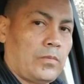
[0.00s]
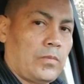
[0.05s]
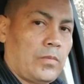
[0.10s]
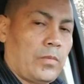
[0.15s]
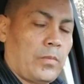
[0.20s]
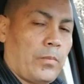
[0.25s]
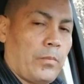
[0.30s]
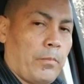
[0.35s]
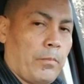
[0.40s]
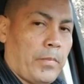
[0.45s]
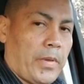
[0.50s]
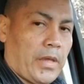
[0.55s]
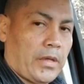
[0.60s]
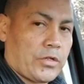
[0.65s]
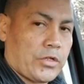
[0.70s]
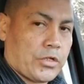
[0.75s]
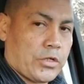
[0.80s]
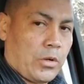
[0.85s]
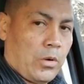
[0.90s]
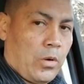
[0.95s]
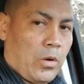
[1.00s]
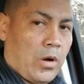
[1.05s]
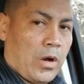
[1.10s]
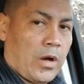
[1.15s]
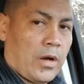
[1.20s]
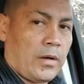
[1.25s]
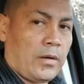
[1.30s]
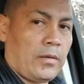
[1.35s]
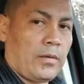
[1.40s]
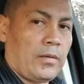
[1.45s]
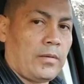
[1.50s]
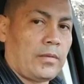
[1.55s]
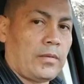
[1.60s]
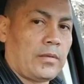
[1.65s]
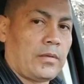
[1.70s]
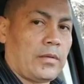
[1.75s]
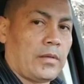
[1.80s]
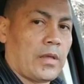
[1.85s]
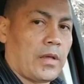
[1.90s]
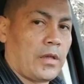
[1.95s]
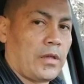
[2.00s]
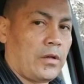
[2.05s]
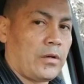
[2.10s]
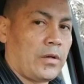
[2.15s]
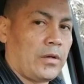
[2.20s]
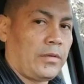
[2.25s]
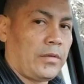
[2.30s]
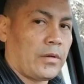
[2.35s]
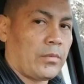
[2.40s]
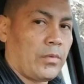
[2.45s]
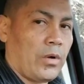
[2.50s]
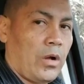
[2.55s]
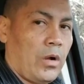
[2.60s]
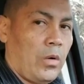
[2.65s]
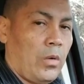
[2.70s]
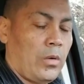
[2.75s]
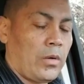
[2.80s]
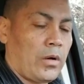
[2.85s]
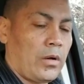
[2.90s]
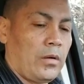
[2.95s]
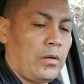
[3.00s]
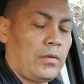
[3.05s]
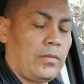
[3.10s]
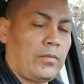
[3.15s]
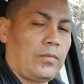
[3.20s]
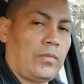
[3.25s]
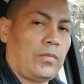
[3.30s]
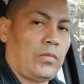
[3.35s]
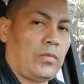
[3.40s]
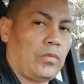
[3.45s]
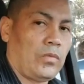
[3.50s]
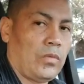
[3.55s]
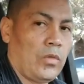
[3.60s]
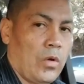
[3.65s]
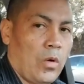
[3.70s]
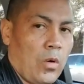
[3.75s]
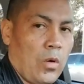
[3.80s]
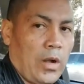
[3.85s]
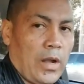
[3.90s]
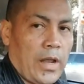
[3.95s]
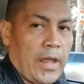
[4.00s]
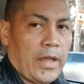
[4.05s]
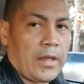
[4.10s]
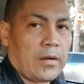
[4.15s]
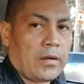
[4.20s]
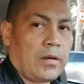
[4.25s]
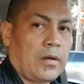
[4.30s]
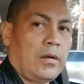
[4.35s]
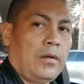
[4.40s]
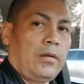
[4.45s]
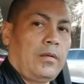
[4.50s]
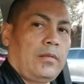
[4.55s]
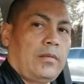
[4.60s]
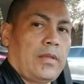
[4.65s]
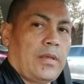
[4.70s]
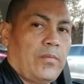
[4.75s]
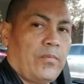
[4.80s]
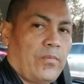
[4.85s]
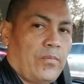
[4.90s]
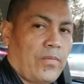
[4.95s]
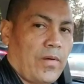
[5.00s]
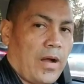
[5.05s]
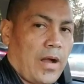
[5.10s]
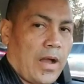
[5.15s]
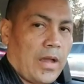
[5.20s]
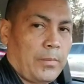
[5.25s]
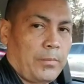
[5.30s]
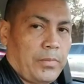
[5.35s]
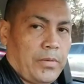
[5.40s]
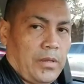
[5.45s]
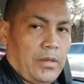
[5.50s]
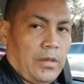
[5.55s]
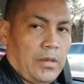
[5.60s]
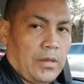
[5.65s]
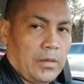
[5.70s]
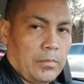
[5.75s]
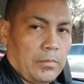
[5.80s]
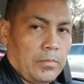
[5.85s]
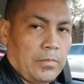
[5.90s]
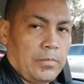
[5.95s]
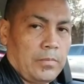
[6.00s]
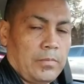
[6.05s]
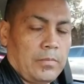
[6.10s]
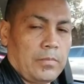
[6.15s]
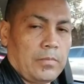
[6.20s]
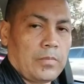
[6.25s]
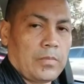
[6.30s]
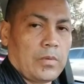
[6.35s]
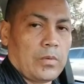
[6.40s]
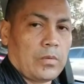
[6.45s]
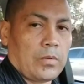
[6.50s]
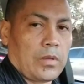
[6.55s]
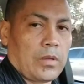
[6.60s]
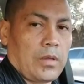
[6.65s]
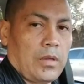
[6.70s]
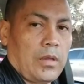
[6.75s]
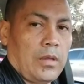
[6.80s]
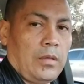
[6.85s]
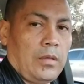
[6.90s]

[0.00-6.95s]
make sure that you're in the road no later than 5 p.m. Okay?